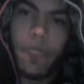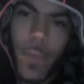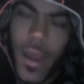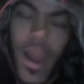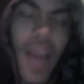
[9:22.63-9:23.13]

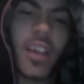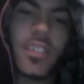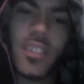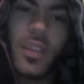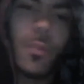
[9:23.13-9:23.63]
like I
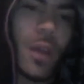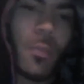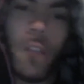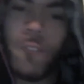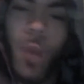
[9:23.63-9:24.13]
said in my
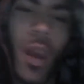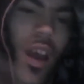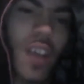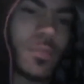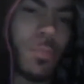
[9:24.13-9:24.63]

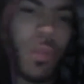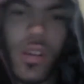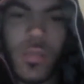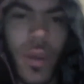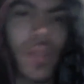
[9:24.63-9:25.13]
last blog,
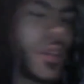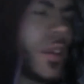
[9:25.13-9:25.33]
man,